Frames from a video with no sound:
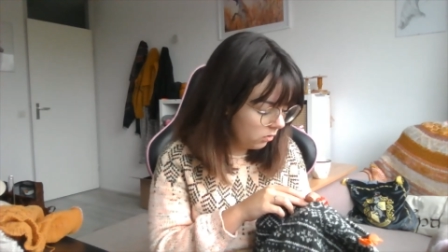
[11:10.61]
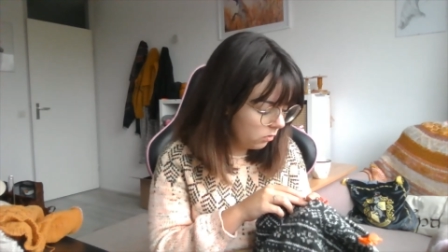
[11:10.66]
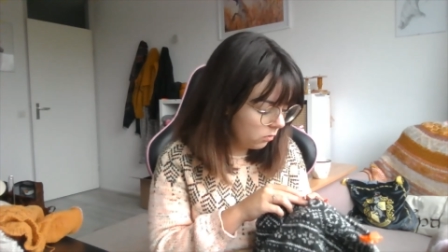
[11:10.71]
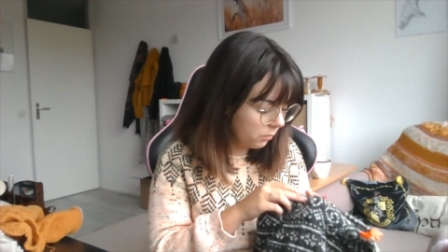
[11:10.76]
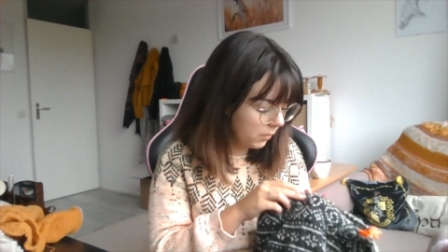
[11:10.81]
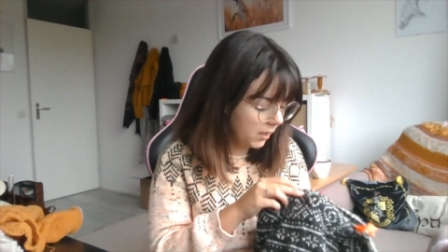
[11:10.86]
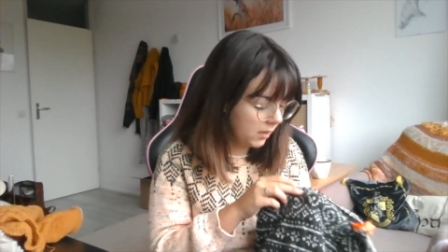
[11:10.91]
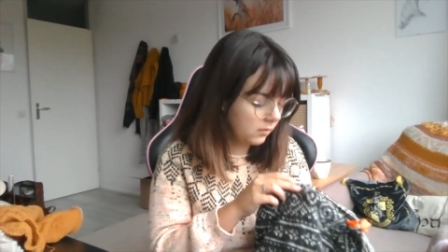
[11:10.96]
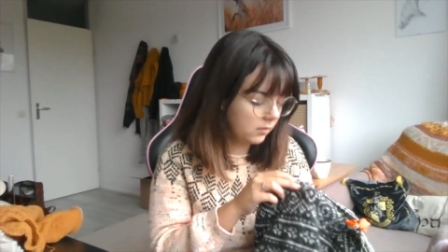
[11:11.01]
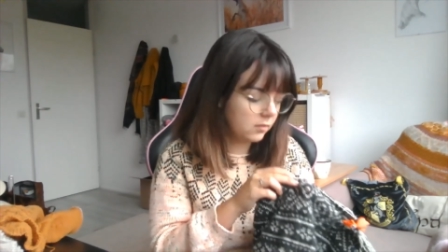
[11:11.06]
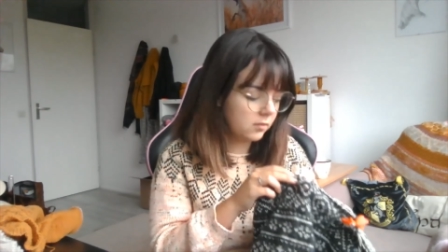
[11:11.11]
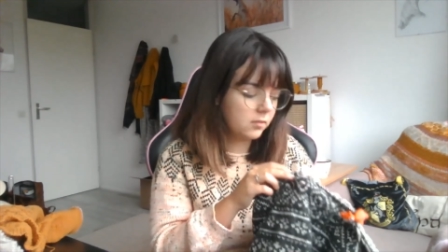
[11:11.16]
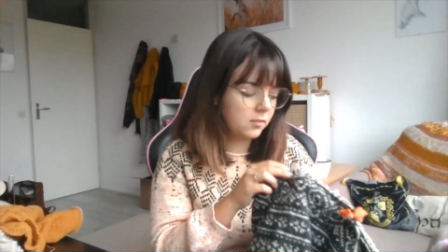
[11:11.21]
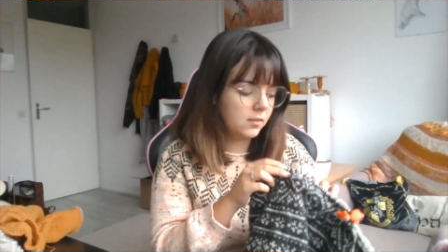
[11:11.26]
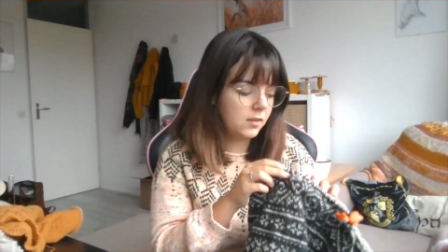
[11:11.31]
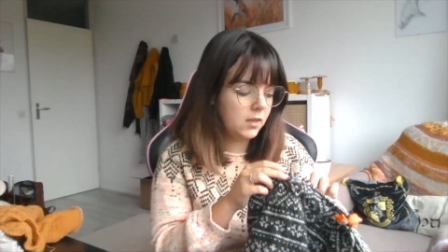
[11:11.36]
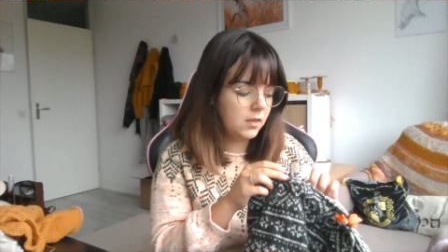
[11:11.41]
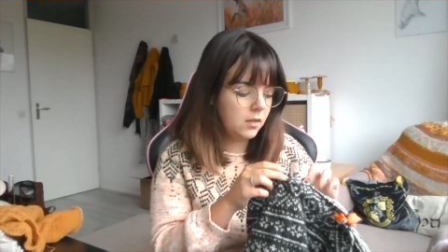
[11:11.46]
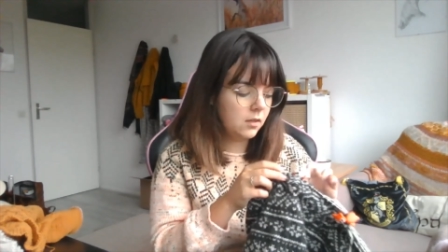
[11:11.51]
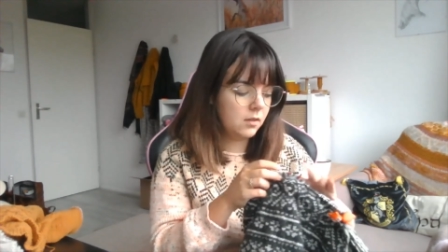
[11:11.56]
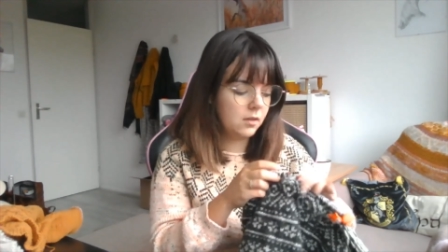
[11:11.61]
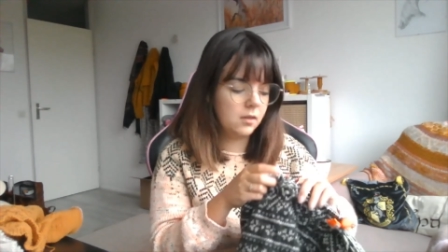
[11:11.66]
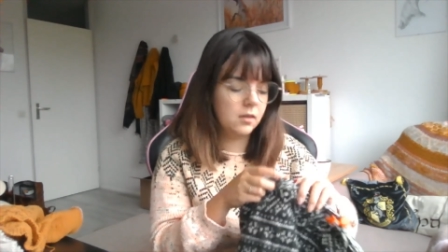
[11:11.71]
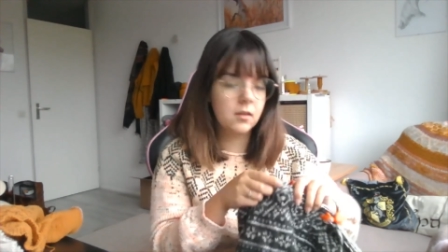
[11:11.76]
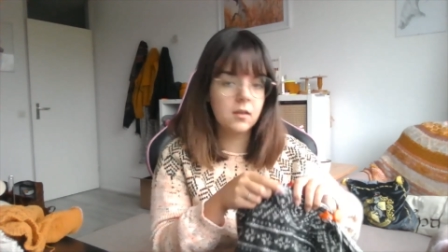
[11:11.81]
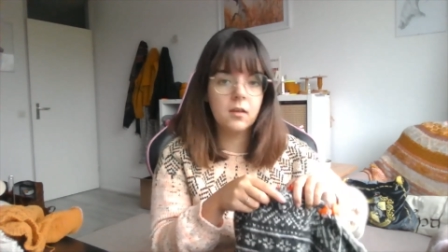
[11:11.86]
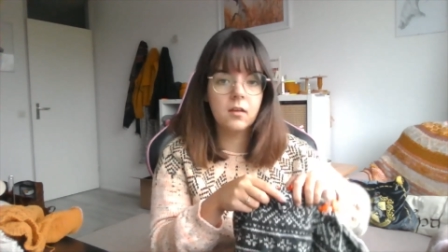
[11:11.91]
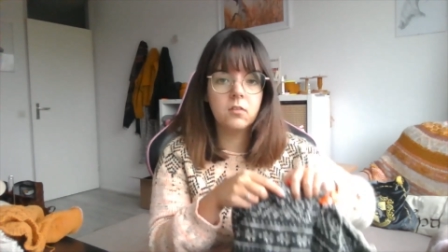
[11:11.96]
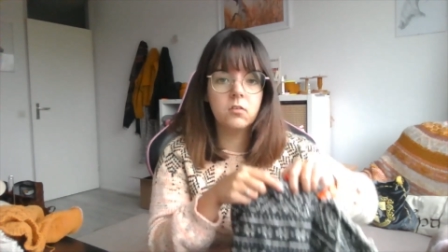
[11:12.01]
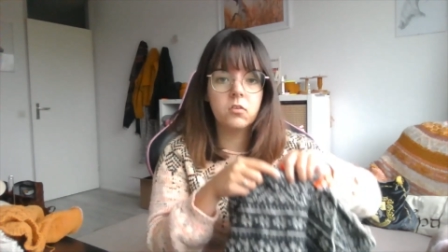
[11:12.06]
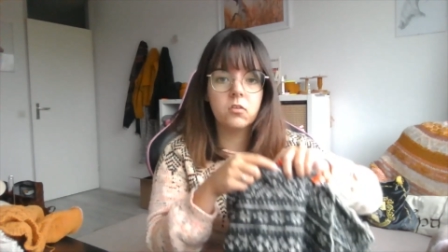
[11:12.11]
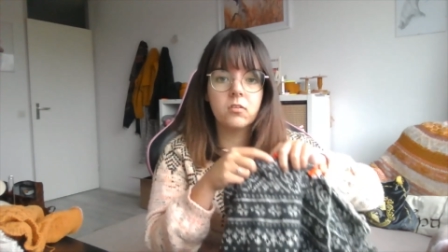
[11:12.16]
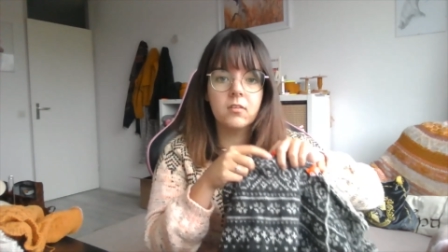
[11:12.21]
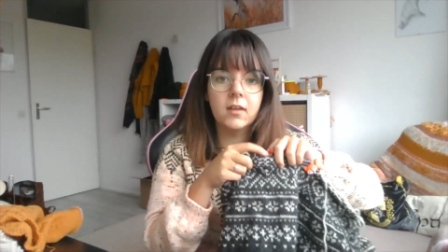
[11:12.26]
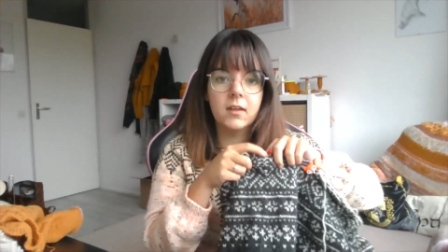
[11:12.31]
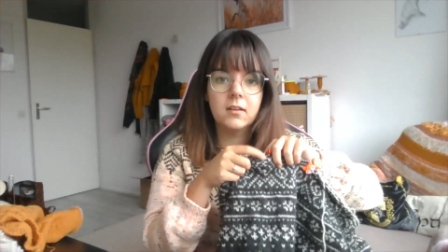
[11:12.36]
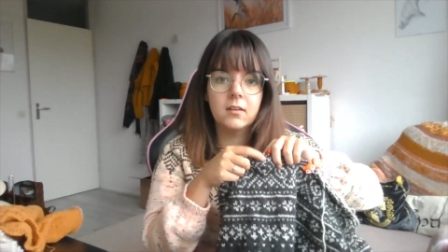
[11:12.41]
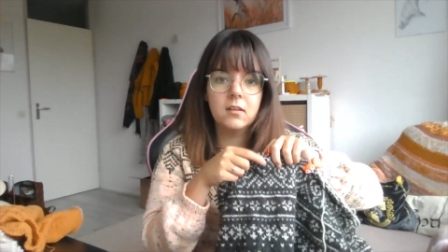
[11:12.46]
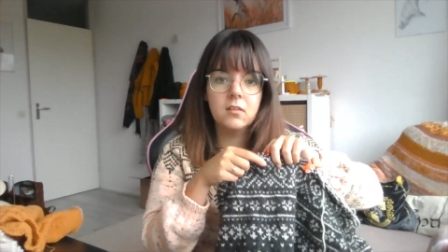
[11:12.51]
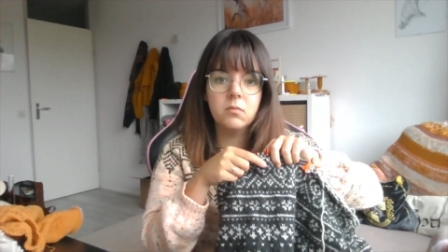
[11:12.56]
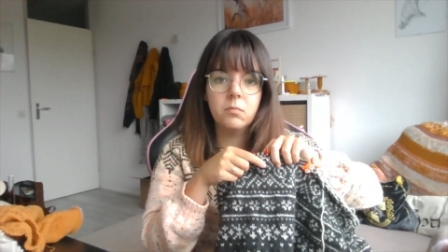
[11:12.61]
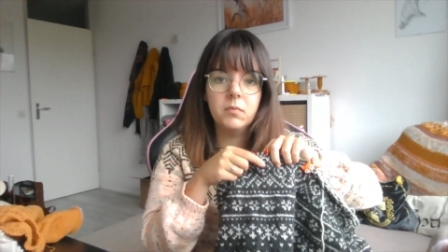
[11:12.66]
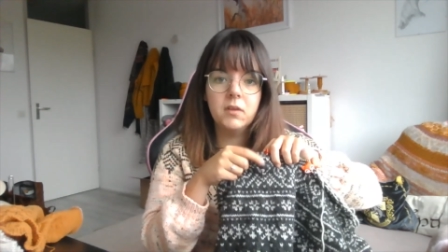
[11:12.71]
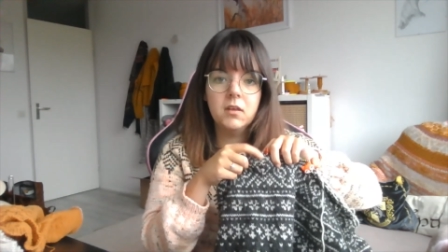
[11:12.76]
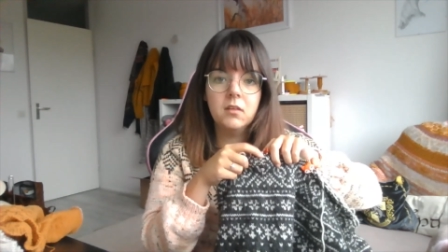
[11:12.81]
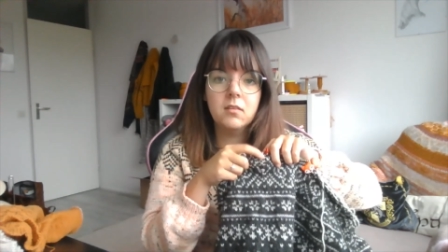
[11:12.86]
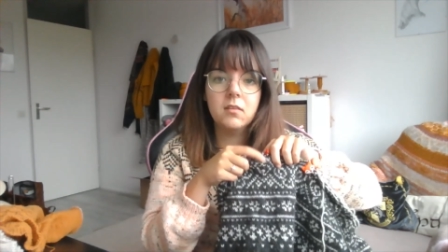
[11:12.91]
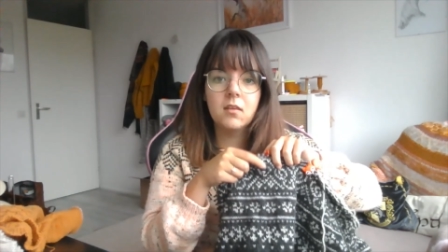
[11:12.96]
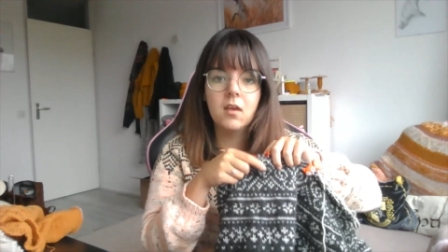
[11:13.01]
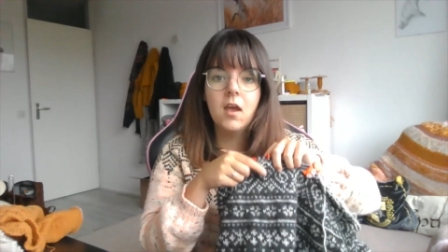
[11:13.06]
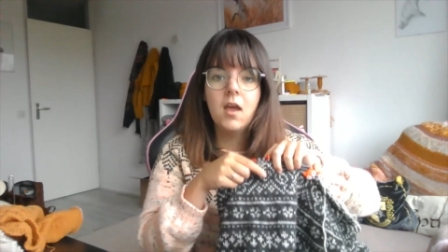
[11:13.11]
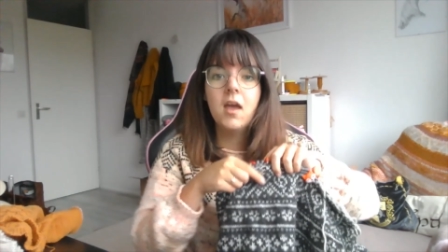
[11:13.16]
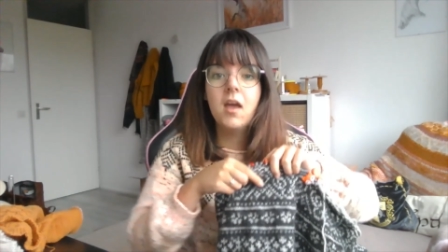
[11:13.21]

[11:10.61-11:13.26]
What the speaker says: make the steek. It's just like this bit